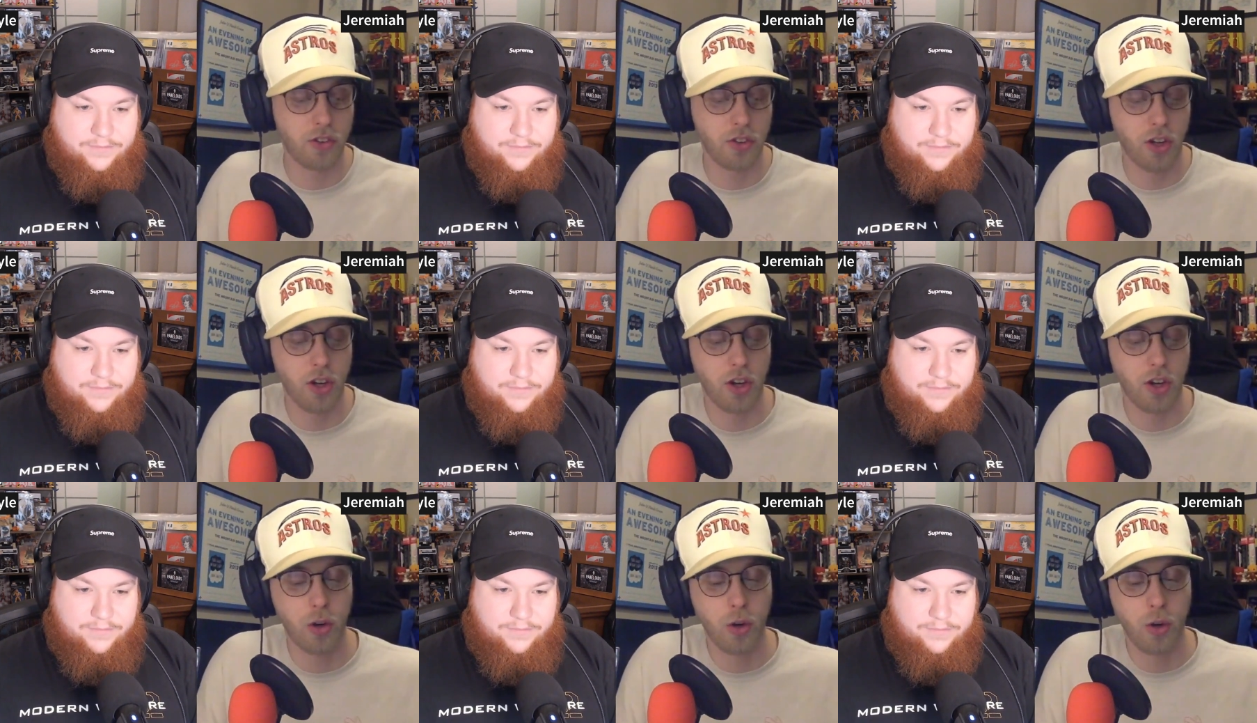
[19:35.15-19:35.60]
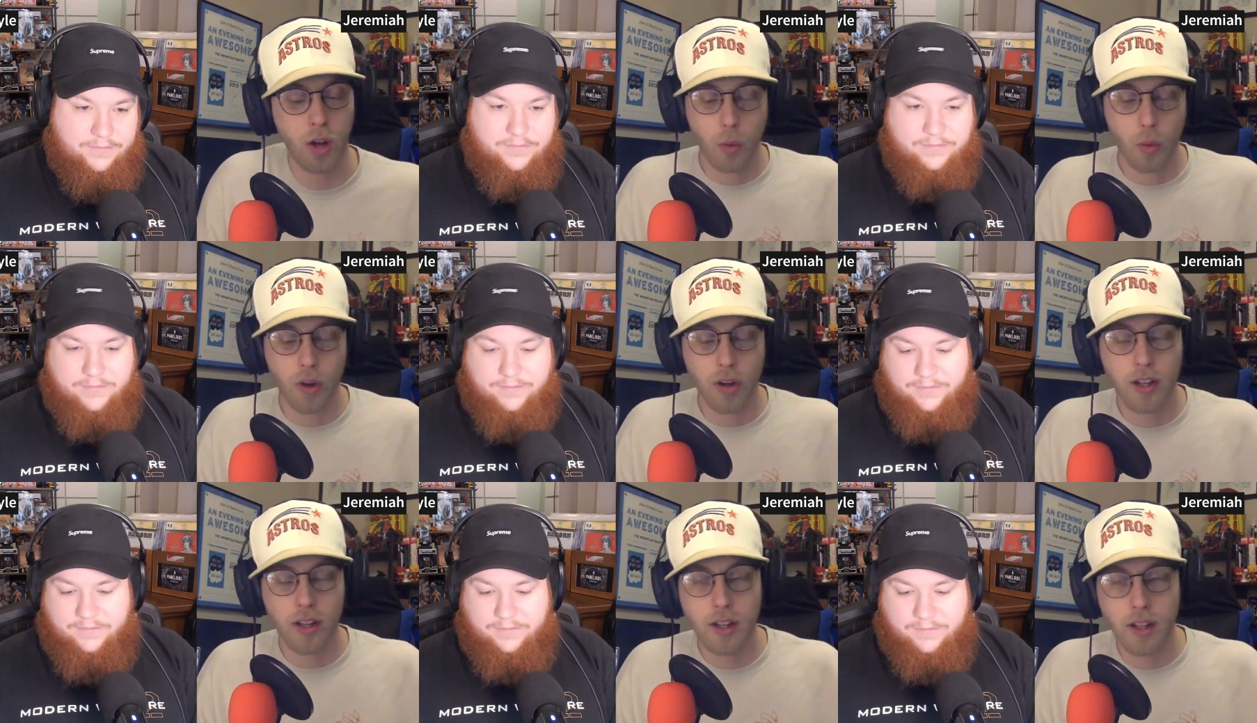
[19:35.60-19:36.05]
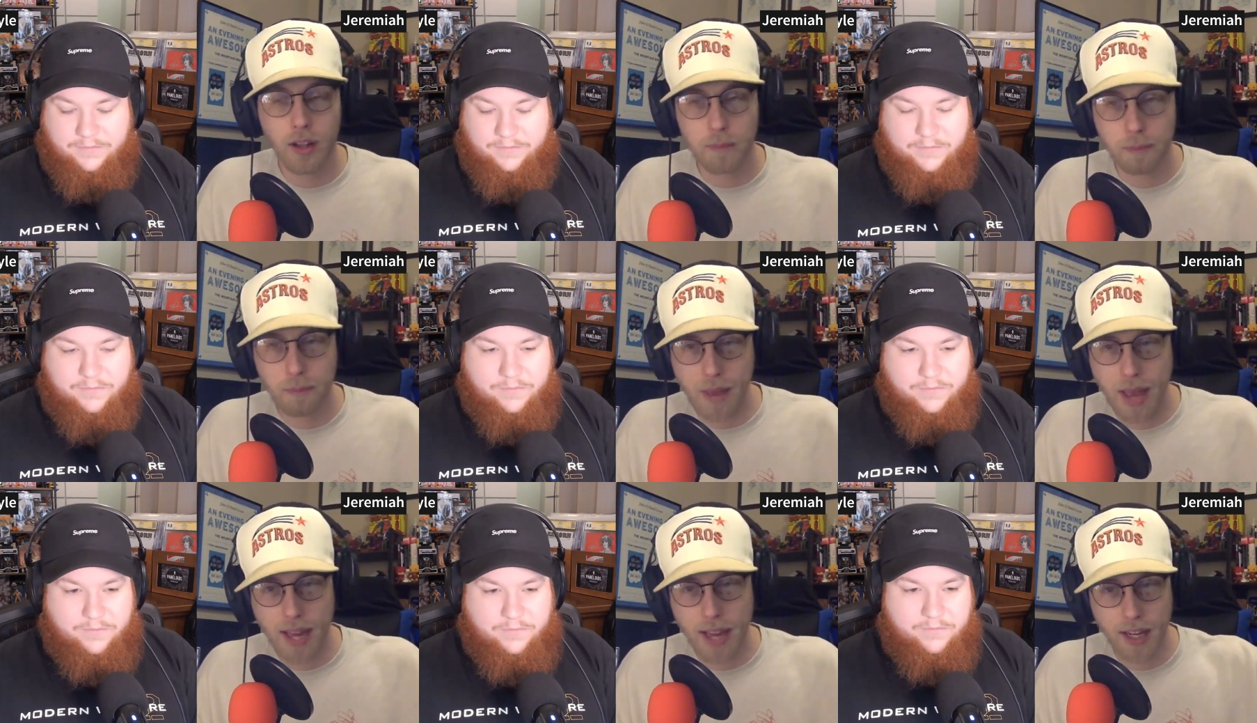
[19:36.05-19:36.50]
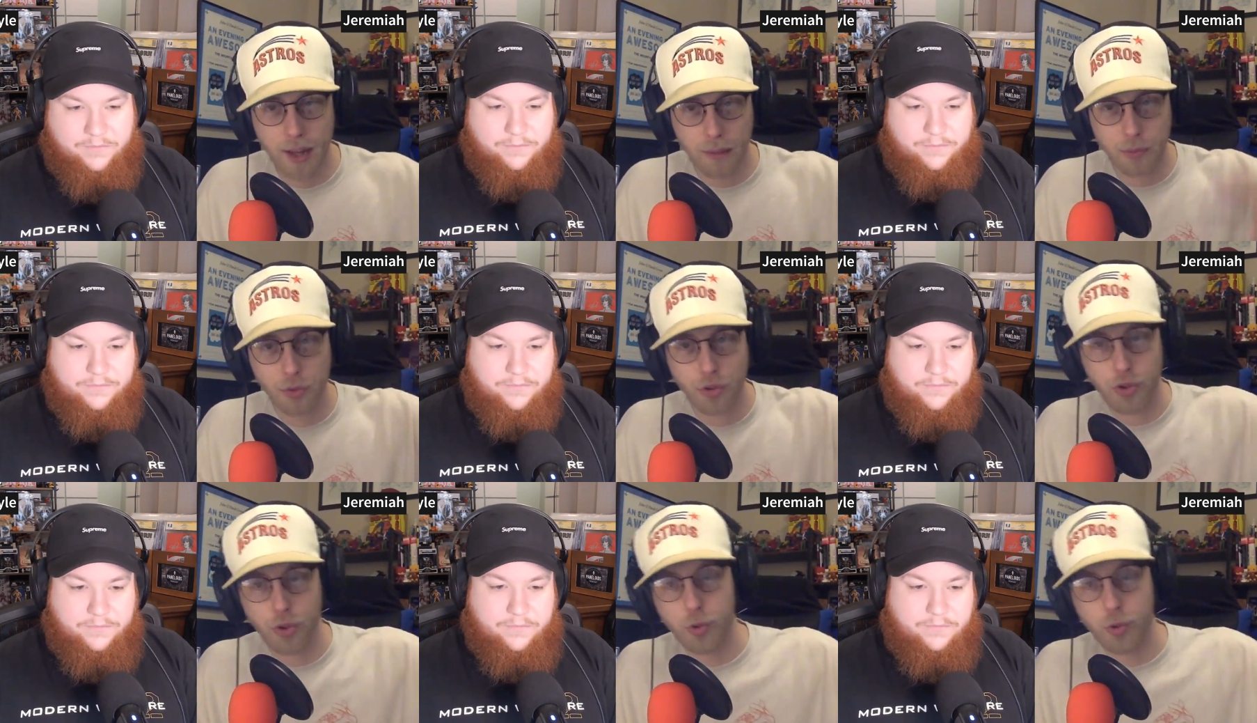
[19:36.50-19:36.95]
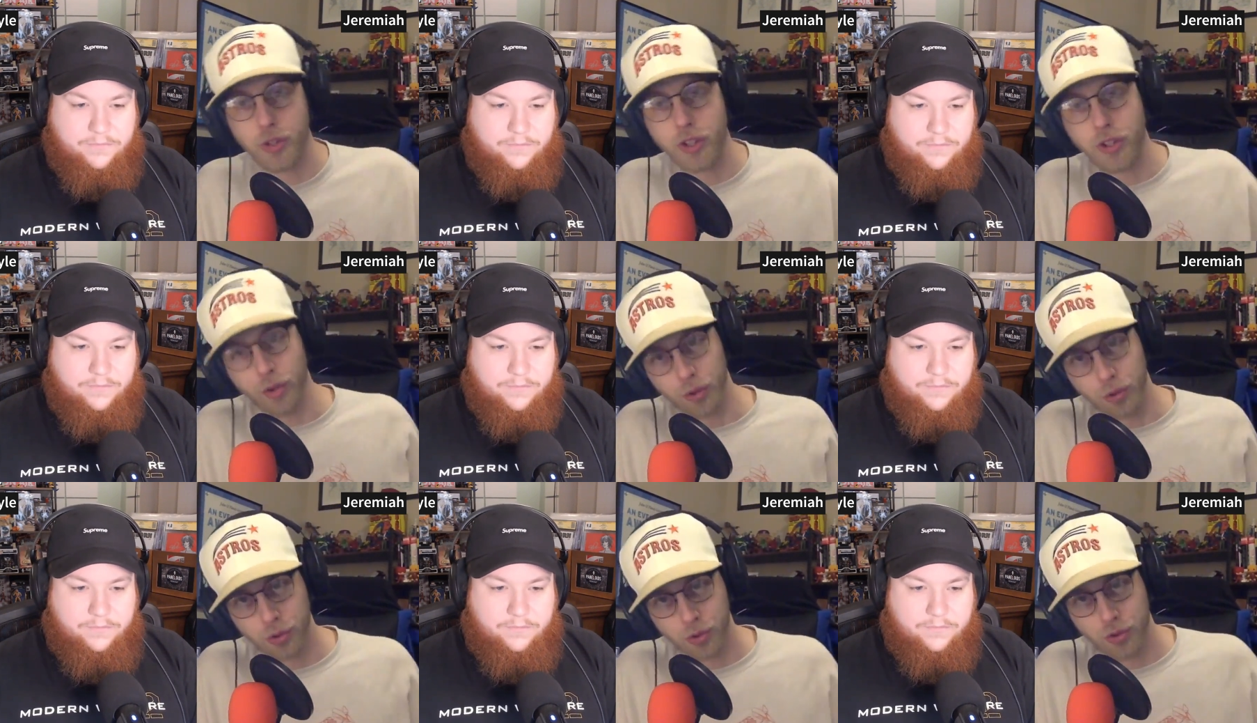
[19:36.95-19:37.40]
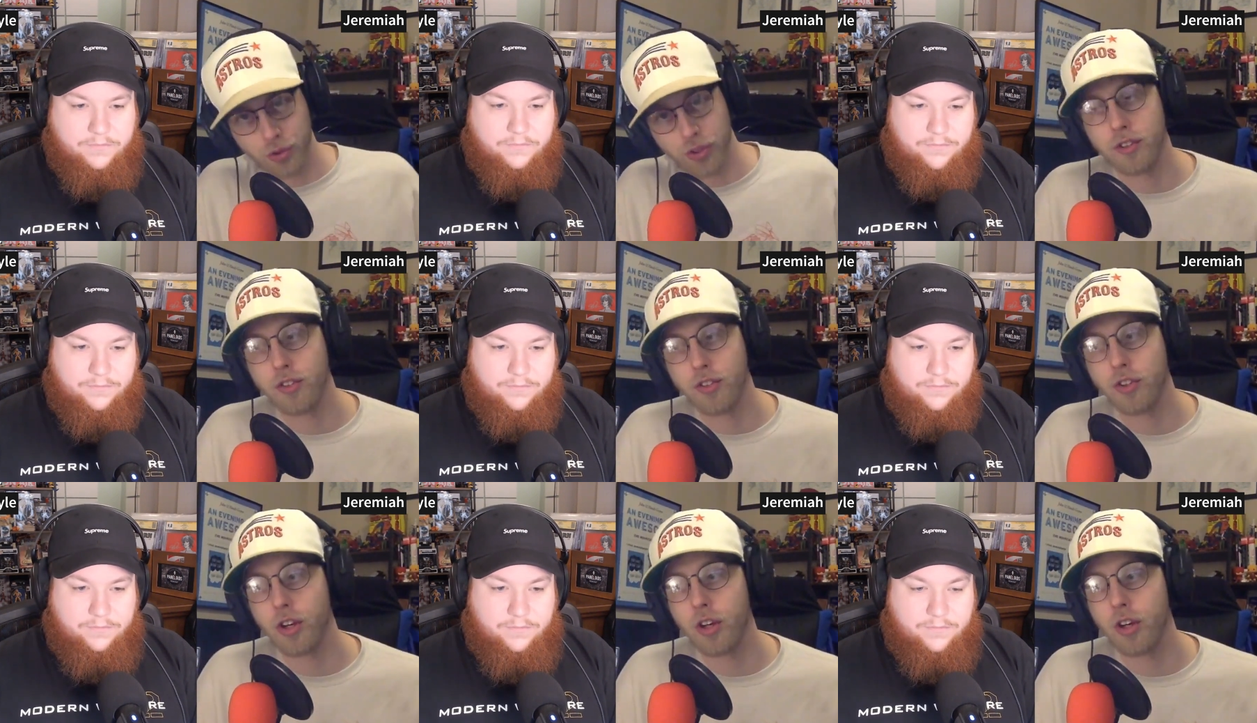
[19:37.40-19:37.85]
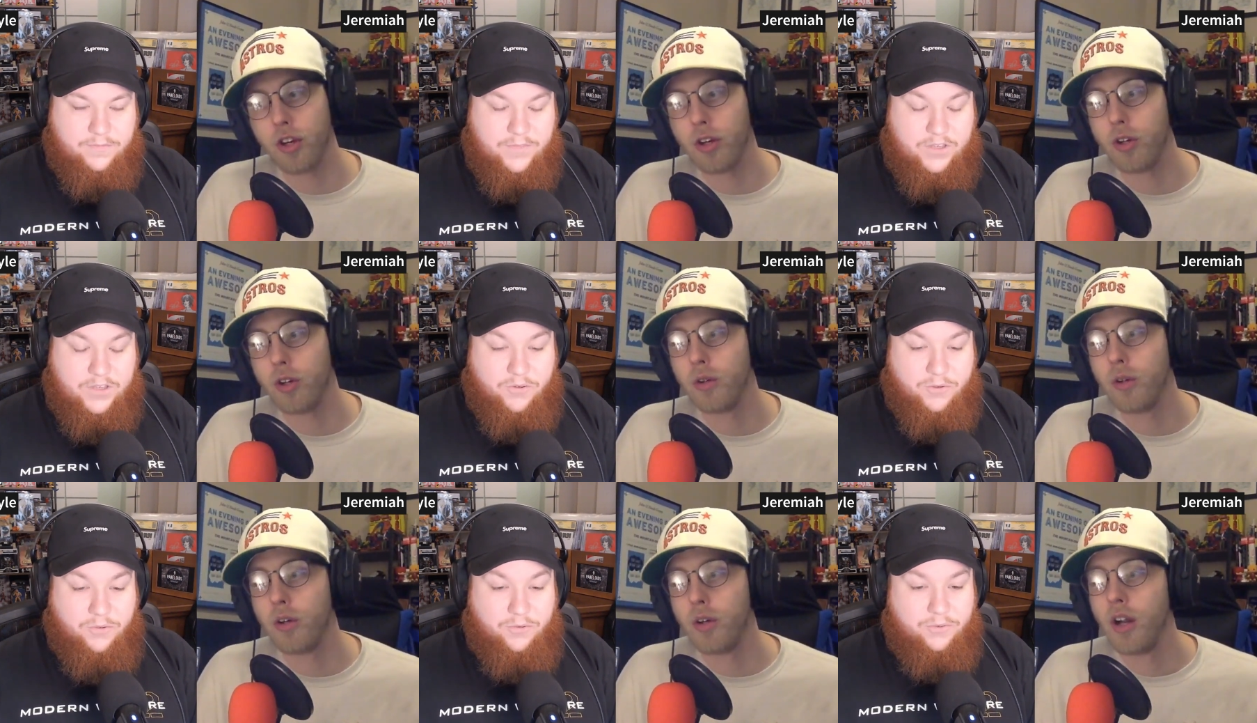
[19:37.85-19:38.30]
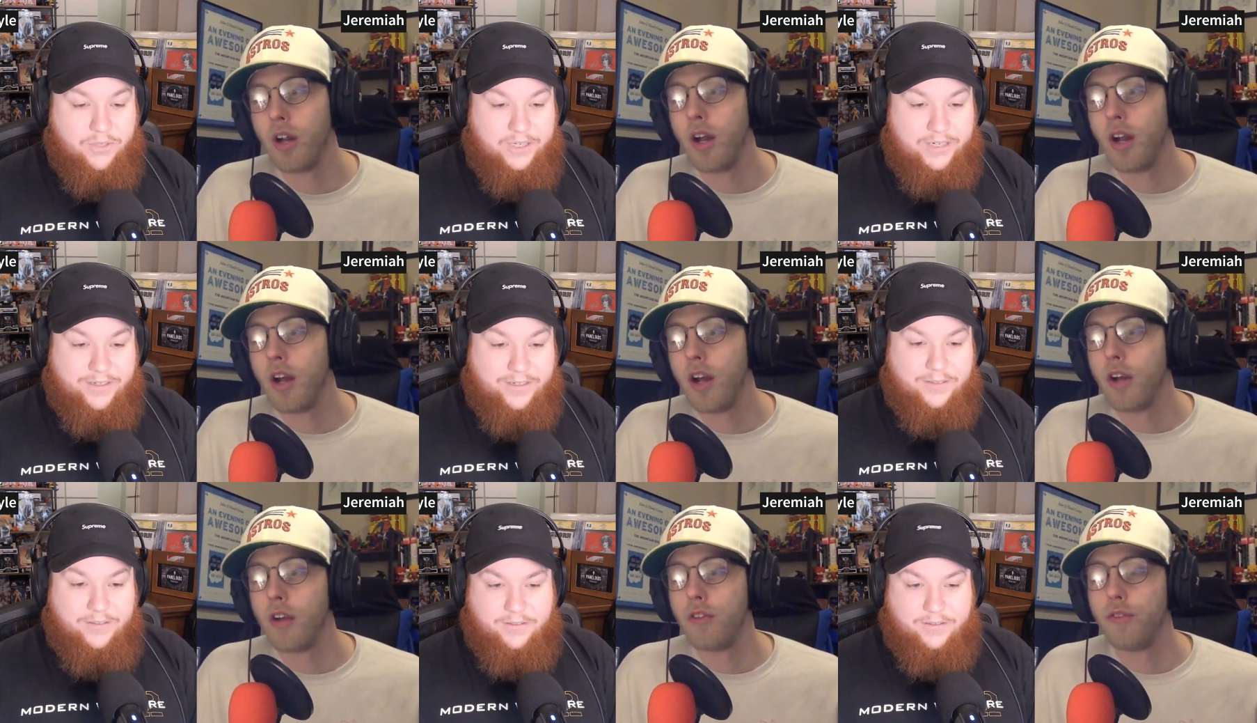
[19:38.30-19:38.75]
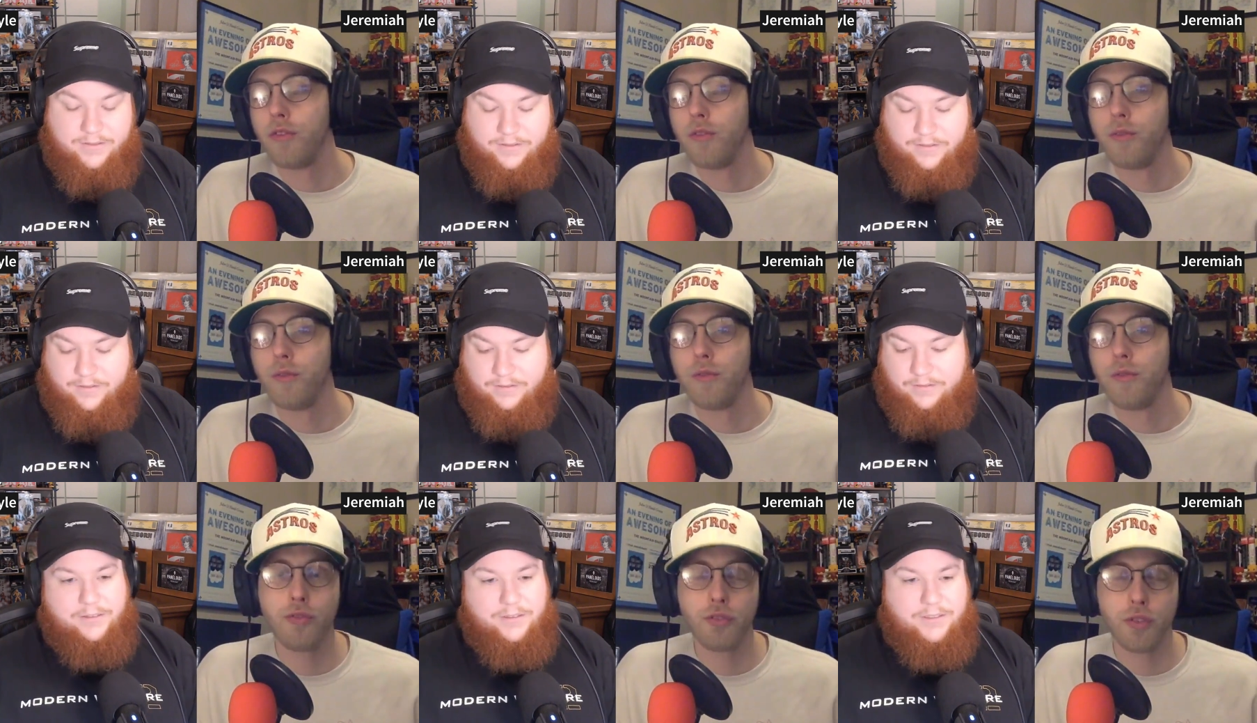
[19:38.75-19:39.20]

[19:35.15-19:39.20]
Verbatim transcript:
Speaker 1: So we're going to back up two years. So two years.